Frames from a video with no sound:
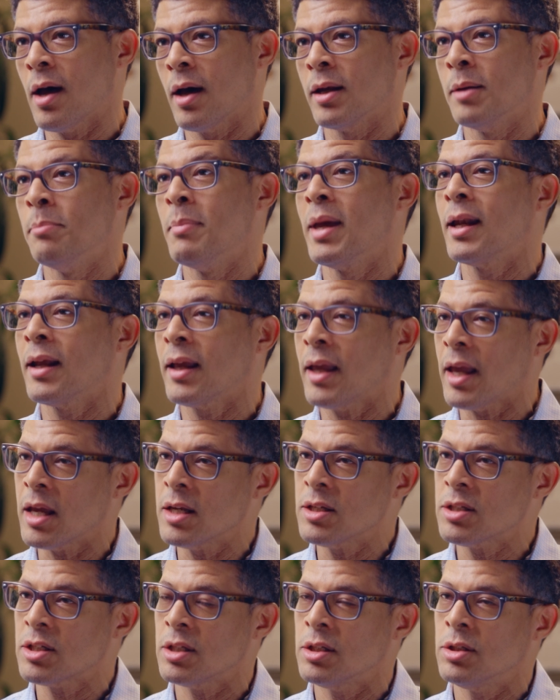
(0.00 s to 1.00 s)
on a
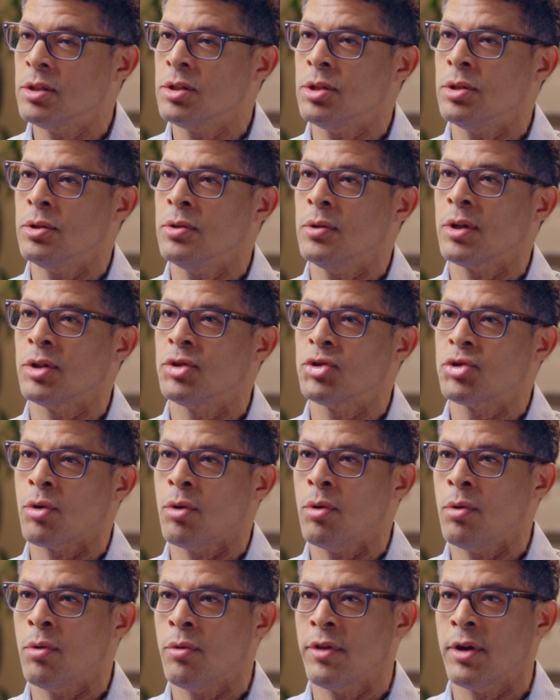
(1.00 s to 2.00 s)
medication to
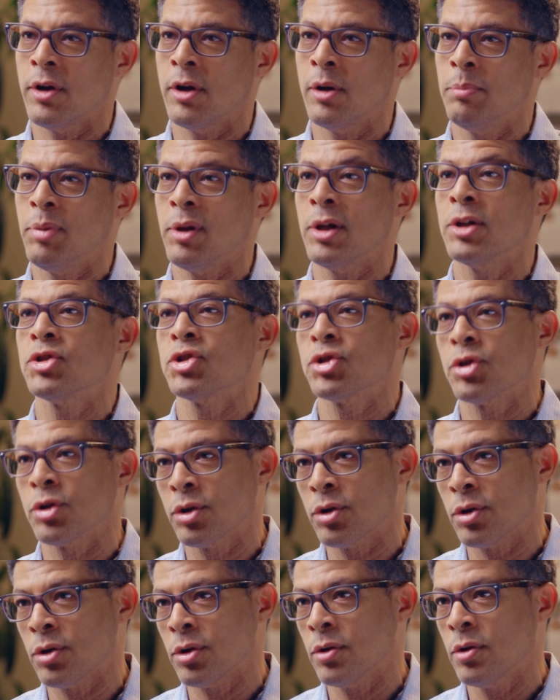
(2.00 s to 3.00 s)
control their blood
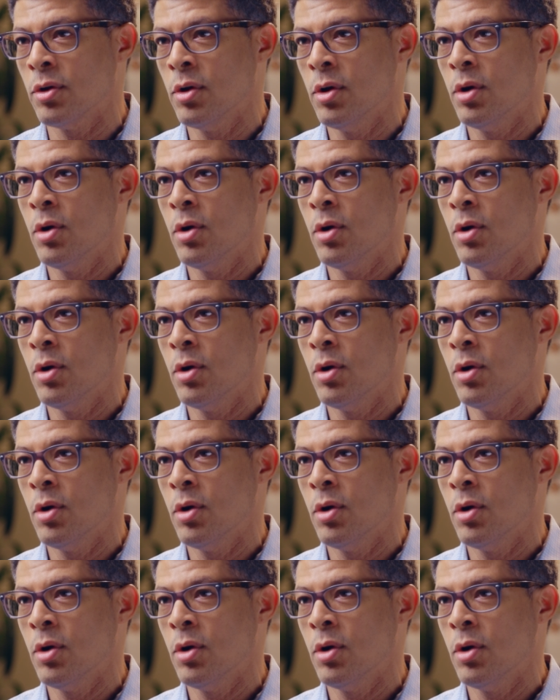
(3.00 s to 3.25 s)
sugar